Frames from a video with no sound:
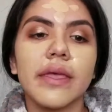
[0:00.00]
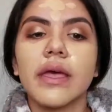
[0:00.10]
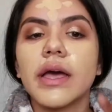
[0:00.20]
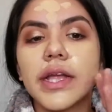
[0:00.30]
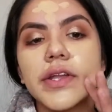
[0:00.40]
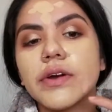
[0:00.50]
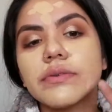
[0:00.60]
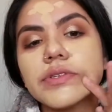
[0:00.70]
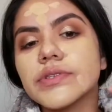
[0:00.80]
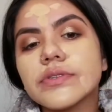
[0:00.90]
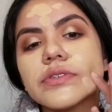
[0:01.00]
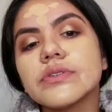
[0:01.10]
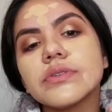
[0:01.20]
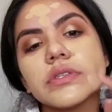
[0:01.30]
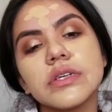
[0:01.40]
I don't
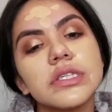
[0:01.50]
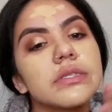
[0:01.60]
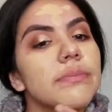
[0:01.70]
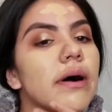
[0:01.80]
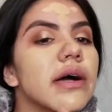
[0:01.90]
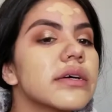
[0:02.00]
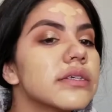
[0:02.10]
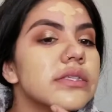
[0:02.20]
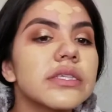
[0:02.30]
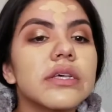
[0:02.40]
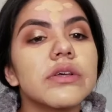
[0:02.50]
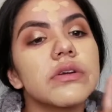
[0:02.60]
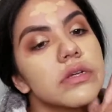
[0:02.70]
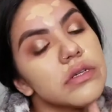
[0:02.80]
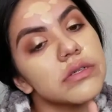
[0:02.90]
use a spot concealer
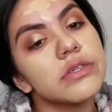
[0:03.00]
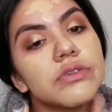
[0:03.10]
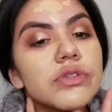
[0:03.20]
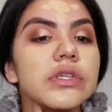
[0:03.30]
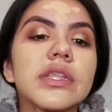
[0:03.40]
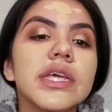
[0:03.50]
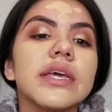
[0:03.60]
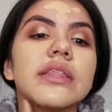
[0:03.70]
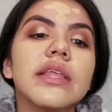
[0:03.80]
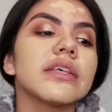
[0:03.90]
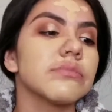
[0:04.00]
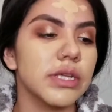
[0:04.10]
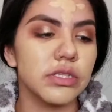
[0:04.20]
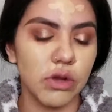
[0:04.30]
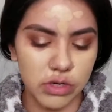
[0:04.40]
usually unless my
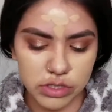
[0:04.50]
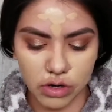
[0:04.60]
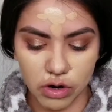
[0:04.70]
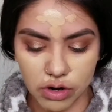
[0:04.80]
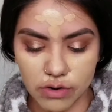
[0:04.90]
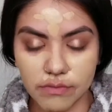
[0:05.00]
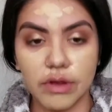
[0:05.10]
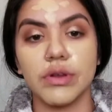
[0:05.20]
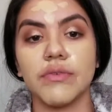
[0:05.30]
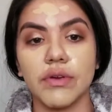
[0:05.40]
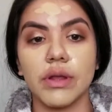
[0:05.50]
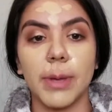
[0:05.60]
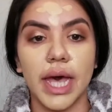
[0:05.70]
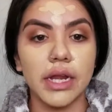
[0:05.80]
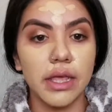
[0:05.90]
scars are very, very
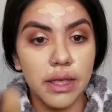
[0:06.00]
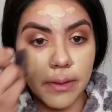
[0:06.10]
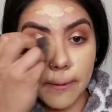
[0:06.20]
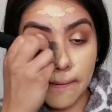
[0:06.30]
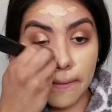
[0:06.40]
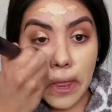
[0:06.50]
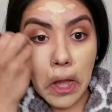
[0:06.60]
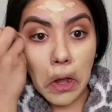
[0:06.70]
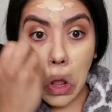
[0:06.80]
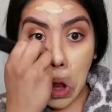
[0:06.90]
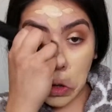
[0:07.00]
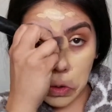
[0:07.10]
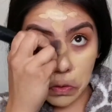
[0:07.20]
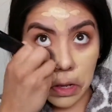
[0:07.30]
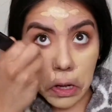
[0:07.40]
bad. Then I'll
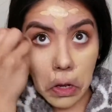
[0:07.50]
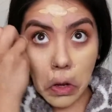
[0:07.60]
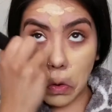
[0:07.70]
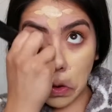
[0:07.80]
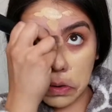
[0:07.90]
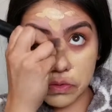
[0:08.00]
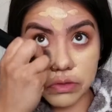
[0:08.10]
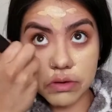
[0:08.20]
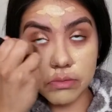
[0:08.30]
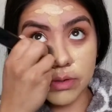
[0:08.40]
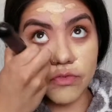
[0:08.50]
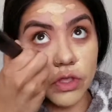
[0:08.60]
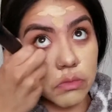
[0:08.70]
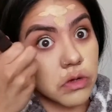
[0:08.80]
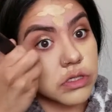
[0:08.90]
go ahead and go in with one. But for
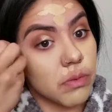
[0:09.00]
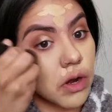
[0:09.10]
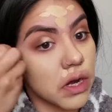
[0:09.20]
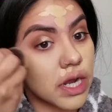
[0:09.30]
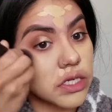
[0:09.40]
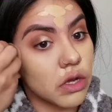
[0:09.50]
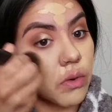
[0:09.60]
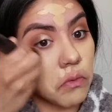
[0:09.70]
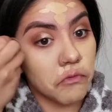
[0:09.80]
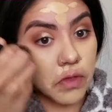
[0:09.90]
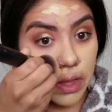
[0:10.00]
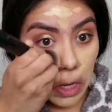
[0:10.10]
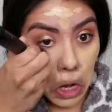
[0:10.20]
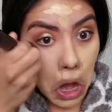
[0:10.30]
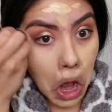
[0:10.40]
the most part, I don't feel
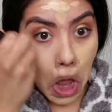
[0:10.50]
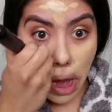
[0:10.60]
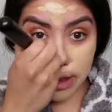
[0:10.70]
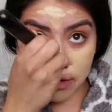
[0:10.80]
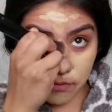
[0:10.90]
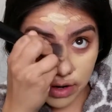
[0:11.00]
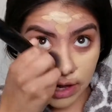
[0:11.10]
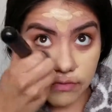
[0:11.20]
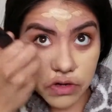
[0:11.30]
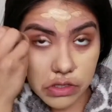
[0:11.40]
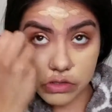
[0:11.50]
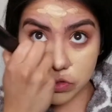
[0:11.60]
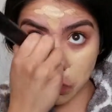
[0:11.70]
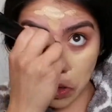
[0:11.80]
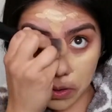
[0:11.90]
like I ever have to use
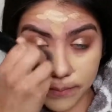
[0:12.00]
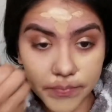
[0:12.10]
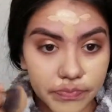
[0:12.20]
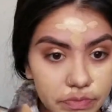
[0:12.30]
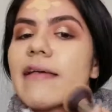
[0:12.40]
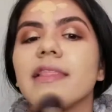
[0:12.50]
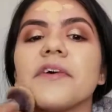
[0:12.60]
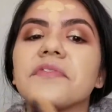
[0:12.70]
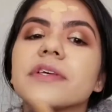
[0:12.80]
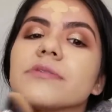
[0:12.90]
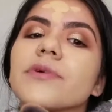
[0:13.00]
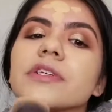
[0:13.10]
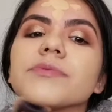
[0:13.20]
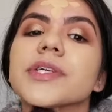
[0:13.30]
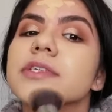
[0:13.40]
one. I love this brush
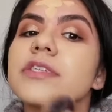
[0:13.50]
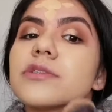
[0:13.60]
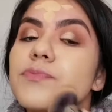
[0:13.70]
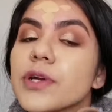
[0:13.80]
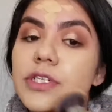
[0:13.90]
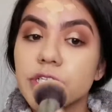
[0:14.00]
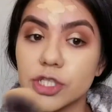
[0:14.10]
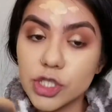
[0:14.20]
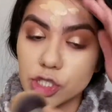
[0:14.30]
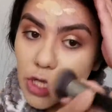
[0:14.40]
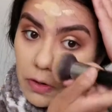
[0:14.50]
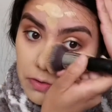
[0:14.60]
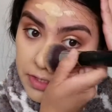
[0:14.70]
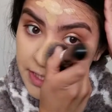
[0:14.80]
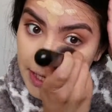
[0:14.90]
because this brush is so
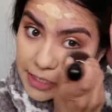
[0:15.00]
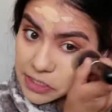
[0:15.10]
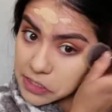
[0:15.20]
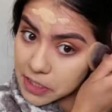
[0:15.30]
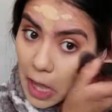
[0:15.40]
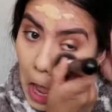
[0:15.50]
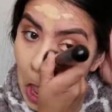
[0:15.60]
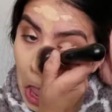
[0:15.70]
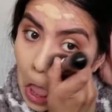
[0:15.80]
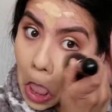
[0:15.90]
dense that